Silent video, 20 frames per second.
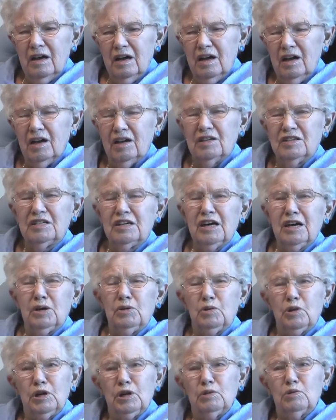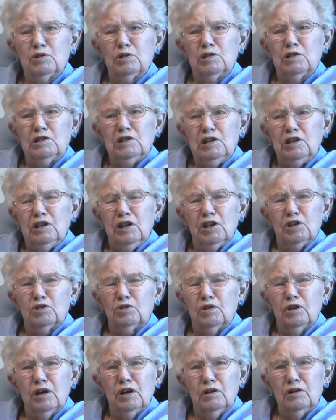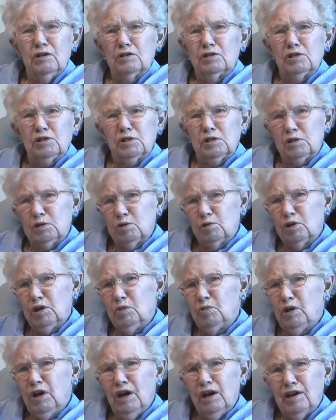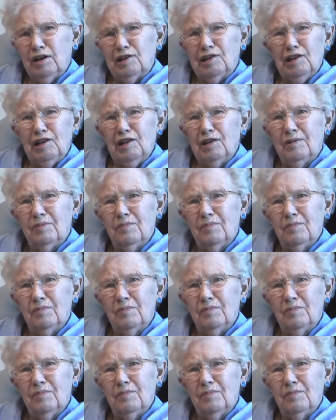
And Dad, when he was a teenager, had extreme acne,